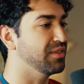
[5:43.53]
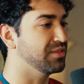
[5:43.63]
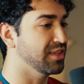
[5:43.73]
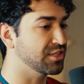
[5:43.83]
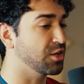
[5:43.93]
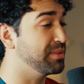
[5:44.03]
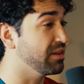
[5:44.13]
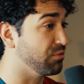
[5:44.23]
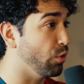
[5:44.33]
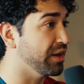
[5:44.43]
This could be
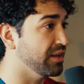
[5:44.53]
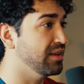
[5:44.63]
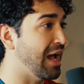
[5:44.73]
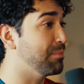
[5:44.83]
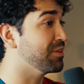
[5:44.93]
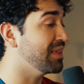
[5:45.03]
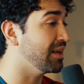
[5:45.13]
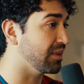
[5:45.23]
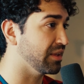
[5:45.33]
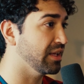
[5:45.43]
avoided
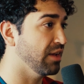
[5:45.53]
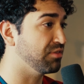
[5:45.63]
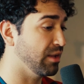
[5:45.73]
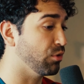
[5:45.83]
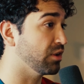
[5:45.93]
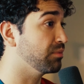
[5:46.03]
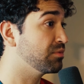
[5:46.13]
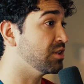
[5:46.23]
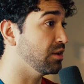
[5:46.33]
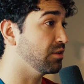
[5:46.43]
hypothetically if they were
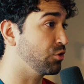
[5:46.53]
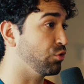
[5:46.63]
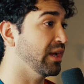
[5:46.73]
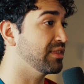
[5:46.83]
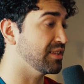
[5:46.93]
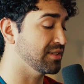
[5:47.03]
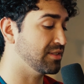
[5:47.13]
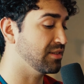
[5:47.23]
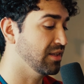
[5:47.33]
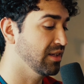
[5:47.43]
to create
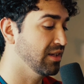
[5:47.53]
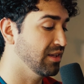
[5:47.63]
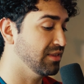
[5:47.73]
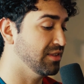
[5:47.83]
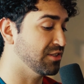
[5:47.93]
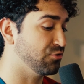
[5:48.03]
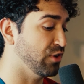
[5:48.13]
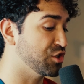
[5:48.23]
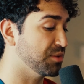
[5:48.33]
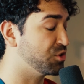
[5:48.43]
this this
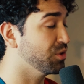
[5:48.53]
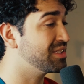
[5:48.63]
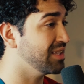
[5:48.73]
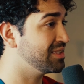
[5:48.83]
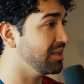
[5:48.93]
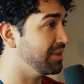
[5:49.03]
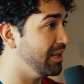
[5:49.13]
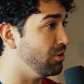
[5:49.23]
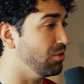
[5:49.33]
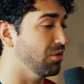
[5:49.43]
friendship. So it's a
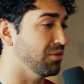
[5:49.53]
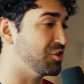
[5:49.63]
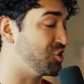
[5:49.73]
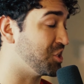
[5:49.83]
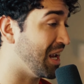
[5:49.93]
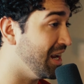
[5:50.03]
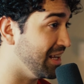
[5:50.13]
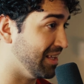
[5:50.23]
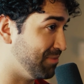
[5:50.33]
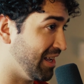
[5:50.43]
little
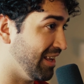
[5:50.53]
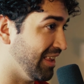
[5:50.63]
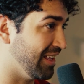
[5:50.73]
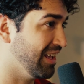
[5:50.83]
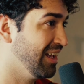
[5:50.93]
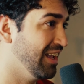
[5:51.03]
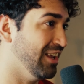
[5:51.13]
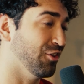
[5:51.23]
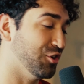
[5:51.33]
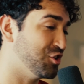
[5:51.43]
shady, man. Like you
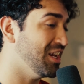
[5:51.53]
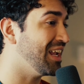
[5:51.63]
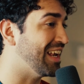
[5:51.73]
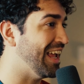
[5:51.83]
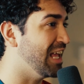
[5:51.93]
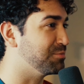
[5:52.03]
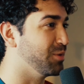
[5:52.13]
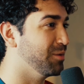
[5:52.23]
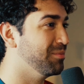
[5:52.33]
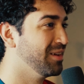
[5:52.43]
know, they're shaking hands,
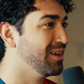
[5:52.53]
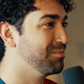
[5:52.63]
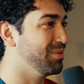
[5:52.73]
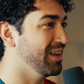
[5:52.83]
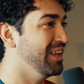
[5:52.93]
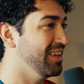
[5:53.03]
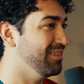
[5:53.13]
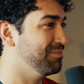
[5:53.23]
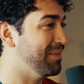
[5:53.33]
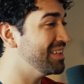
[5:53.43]
but
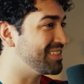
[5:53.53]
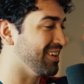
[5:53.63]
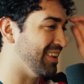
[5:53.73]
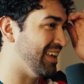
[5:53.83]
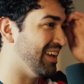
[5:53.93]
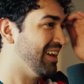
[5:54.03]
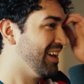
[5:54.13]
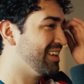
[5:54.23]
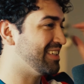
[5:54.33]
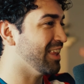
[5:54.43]

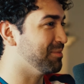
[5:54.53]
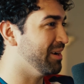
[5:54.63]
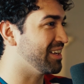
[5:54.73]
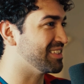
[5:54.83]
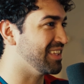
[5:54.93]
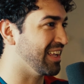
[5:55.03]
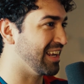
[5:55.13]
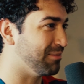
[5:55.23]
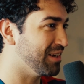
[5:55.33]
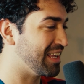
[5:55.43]
mentally, South America's
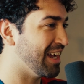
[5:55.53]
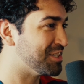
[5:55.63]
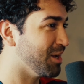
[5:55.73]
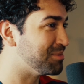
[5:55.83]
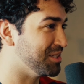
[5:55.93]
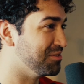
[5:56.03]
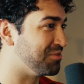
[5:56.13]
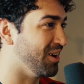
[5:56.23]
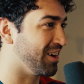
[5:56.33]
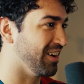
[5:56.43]
thinking, I'm going to catch up to you,
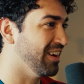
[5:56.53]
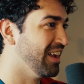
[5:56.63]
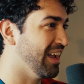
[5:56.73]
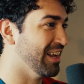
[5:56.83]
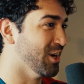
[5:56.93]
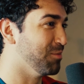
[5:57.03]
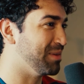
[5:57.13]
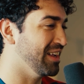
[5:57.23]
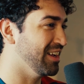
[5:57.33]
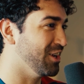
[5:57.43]
fucker.
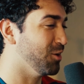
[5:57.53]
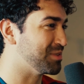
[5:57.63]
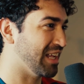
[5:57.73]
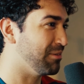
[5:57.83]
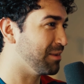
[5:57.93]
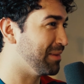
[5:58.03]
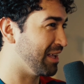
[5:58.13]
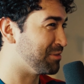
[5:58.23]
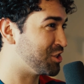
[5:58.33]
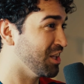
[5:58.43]
And Europe's like, I'm going to make
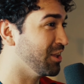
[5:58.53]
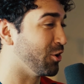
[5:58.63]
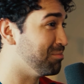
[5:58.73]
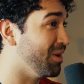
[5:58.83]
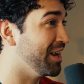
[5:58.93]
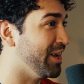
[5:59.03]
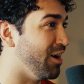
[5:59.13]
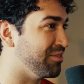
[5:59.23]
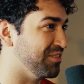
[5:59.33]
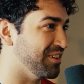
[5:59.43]
a shitload of money
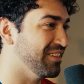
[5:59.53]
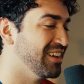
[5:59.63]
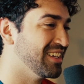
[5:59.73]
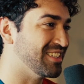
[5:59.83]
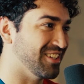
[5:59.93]
off of it.